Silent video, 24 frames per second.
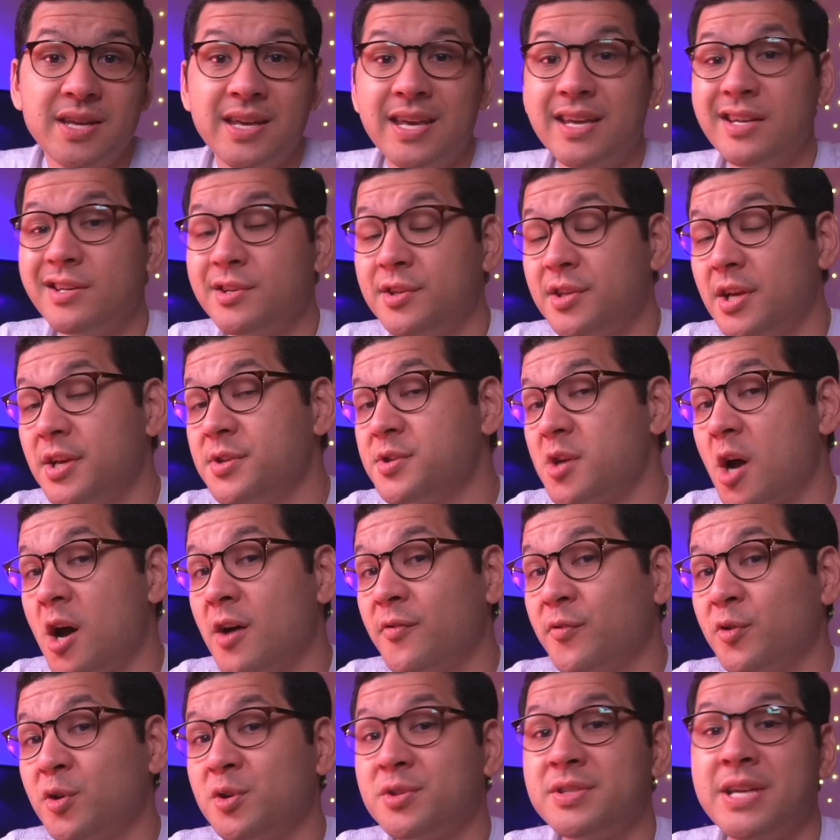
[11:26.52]
kit does
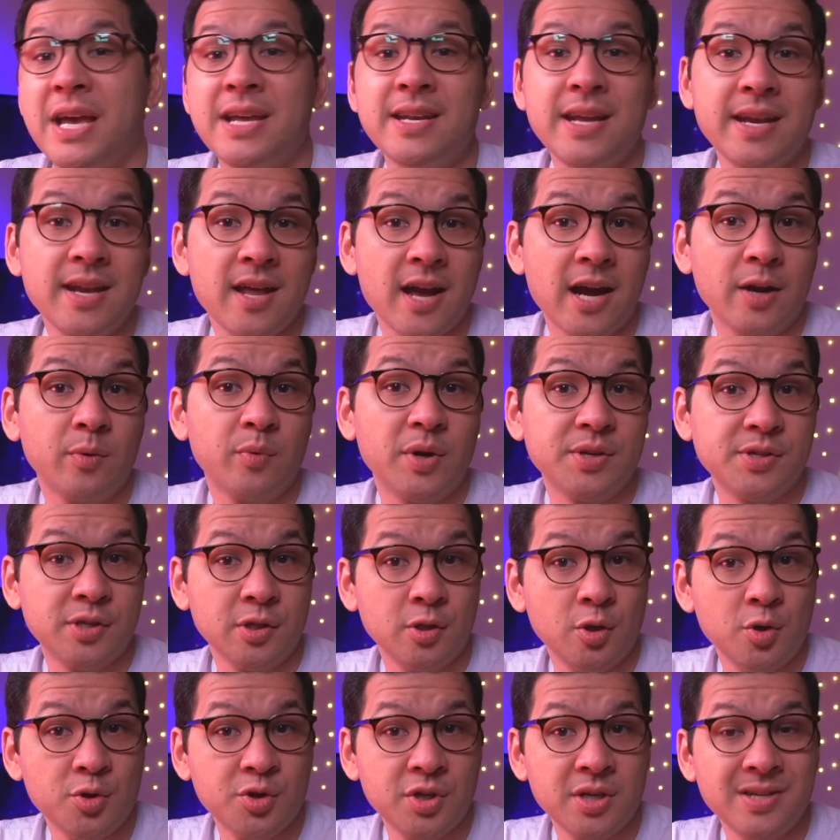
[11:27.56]
offer 1080i
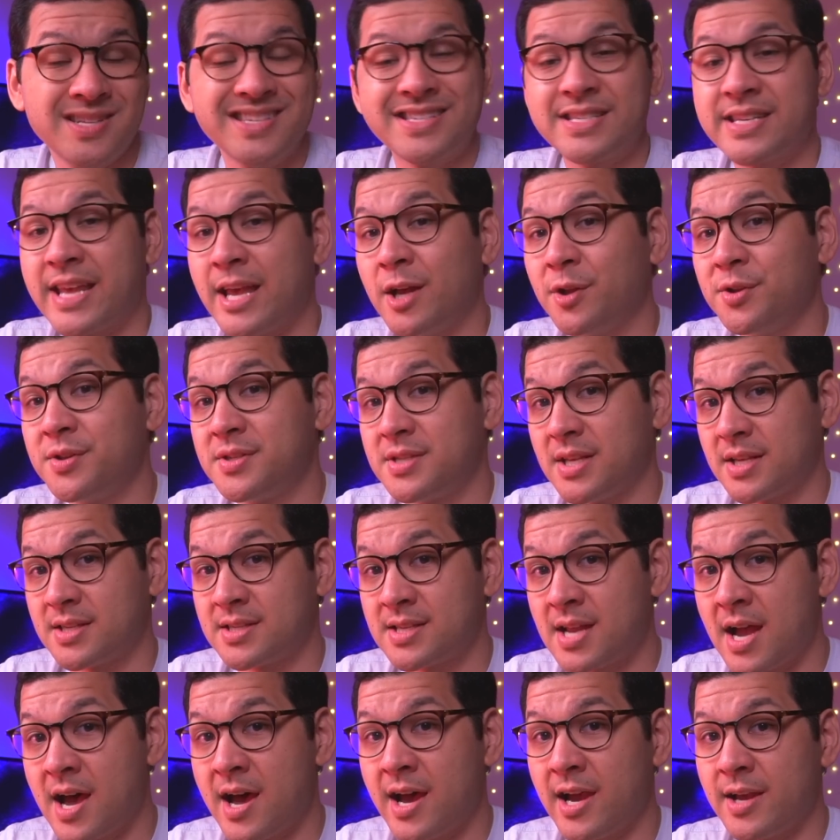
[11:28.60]
resolution scaled six
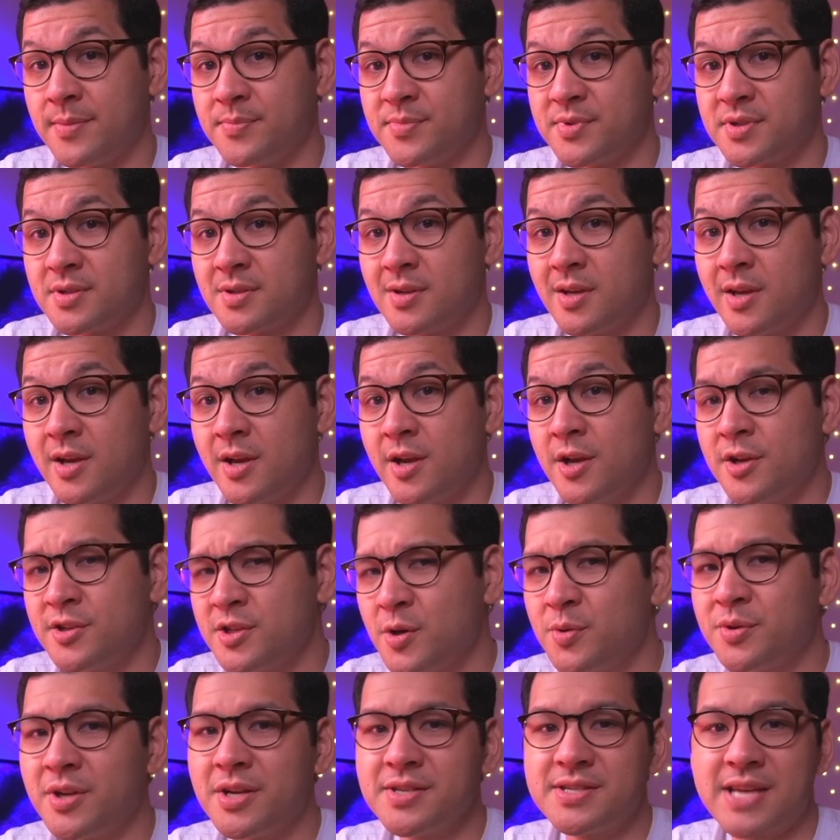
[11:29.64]
times, so
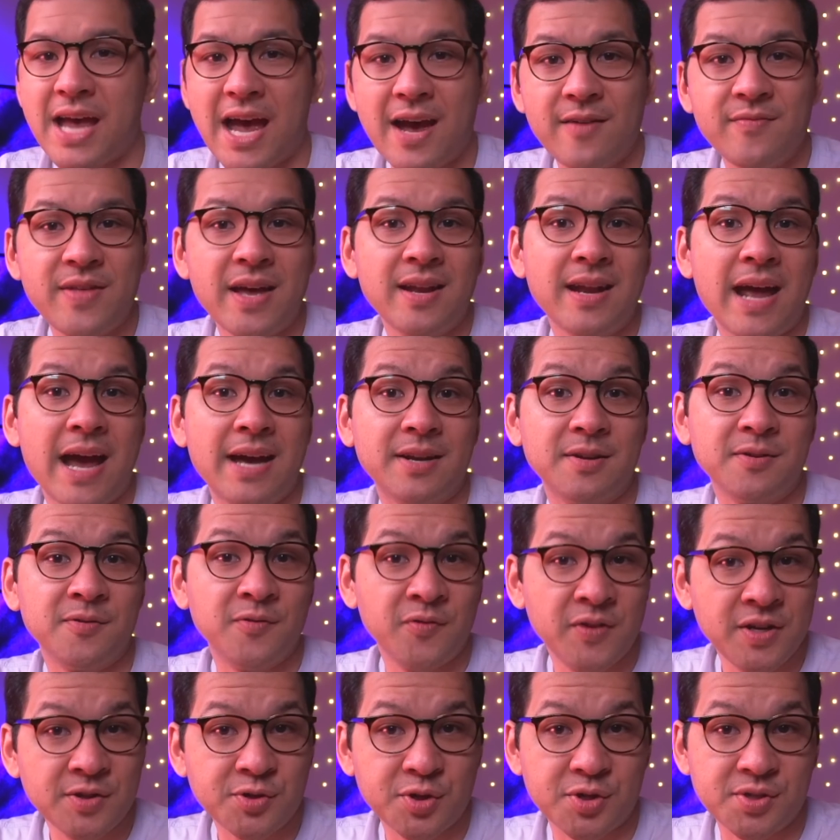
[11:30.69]
it does have that added
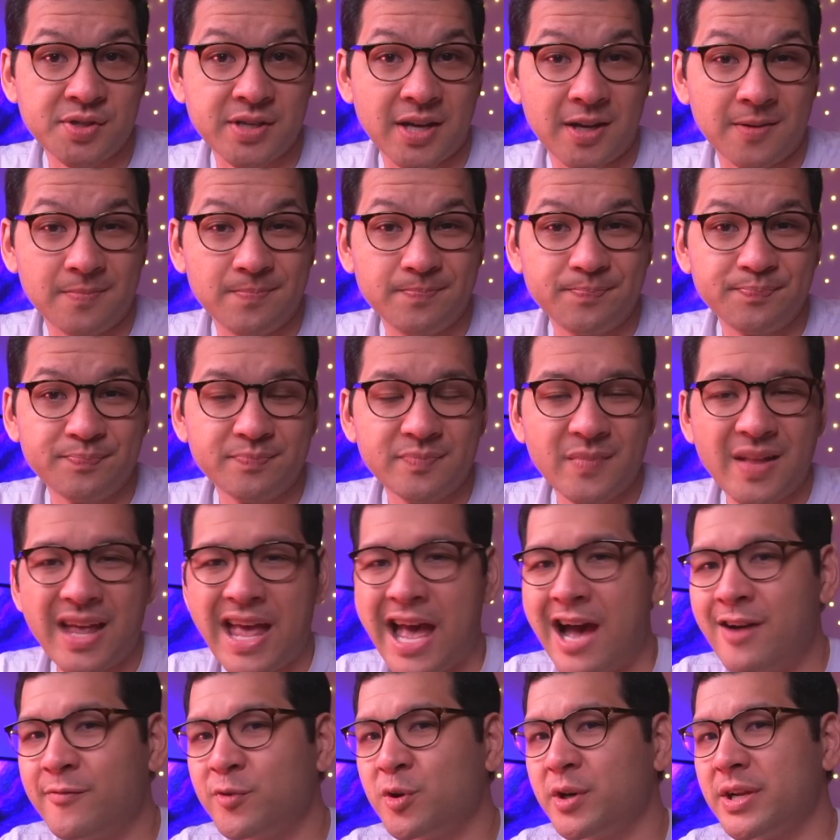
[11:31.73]
feature set.
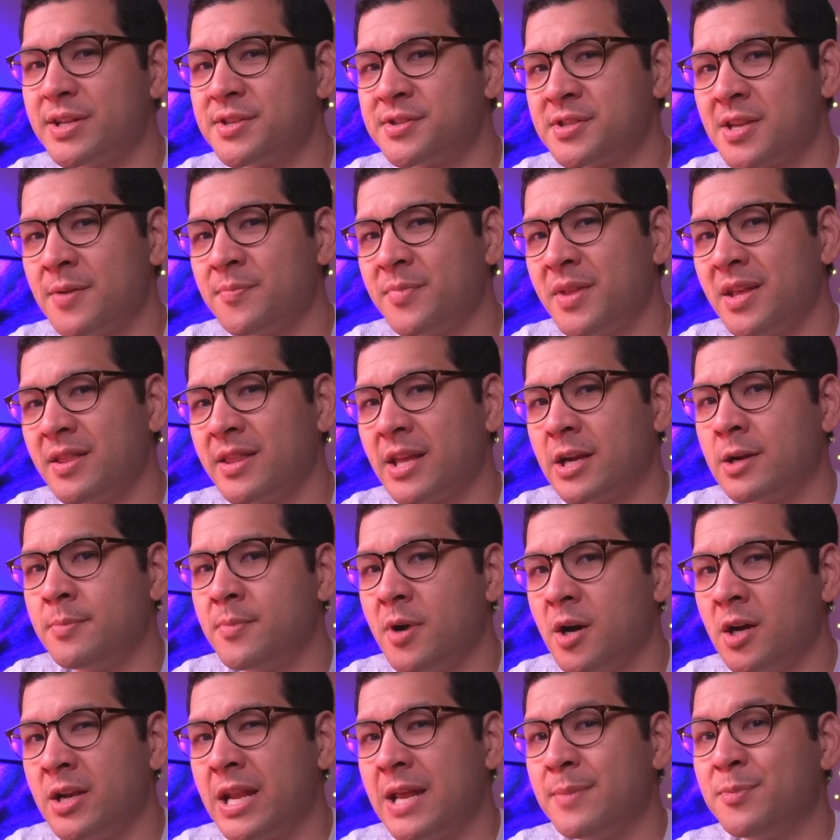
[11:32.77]
However, it's something that I'm
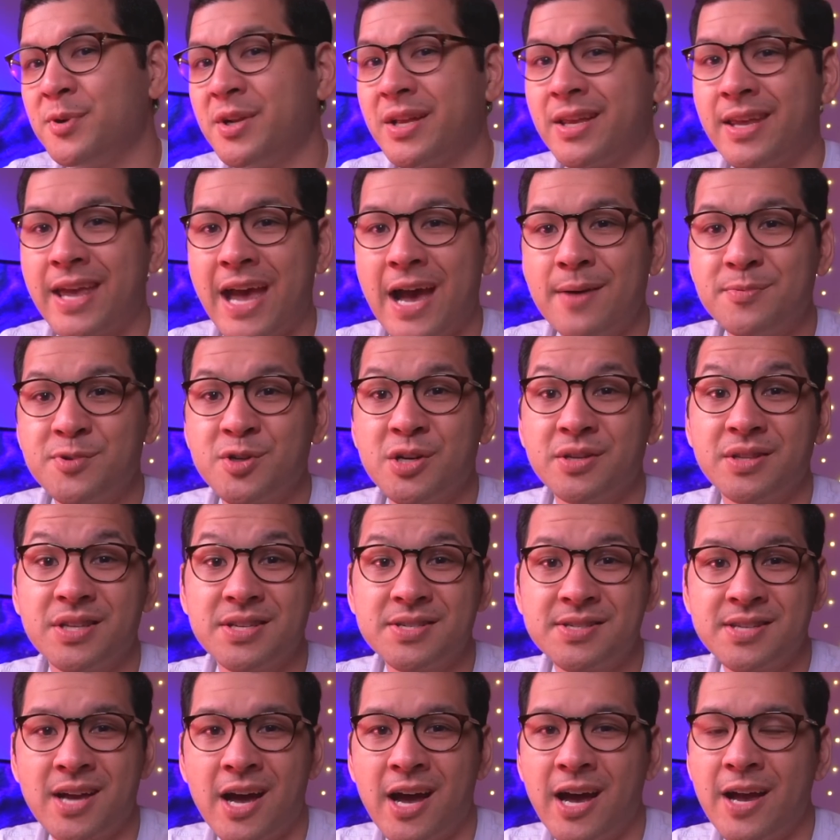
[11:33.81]
unable to capture at this
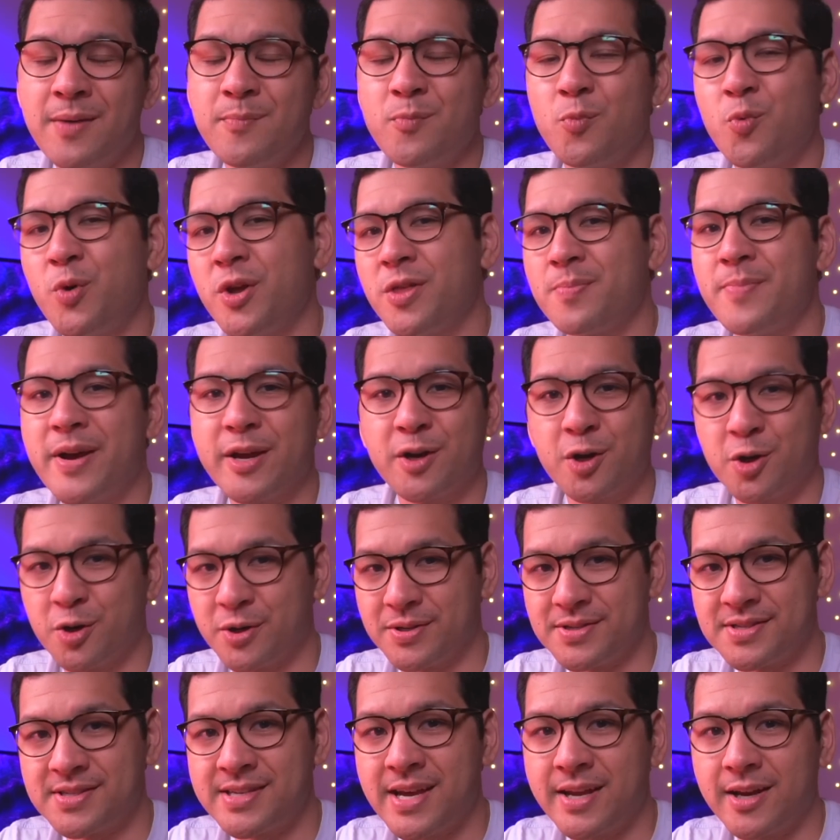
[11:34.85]
time with my
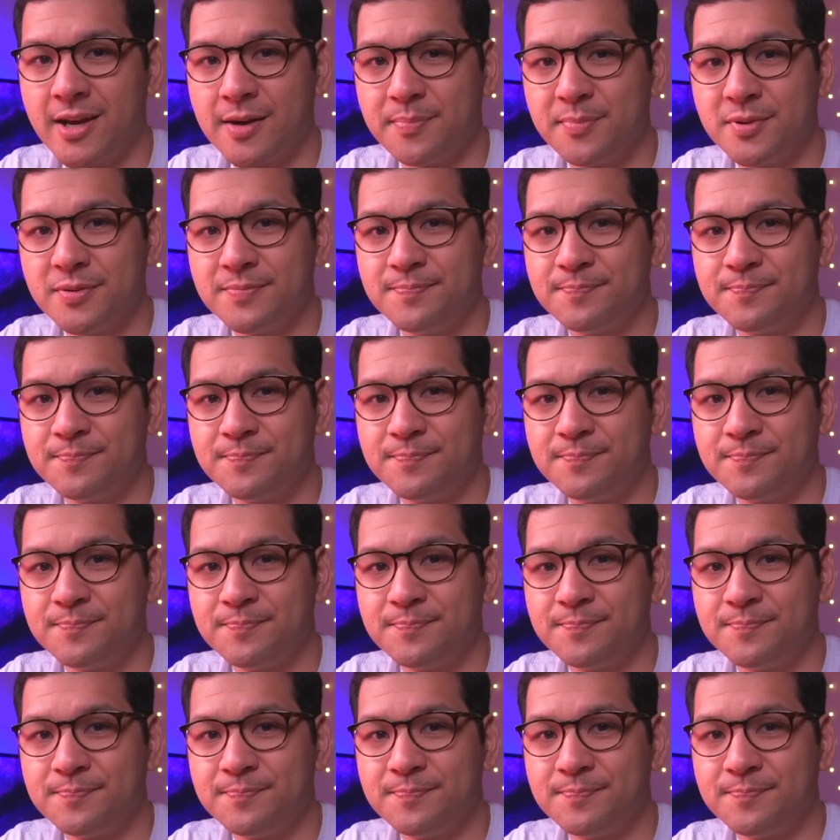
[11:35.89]
current setup.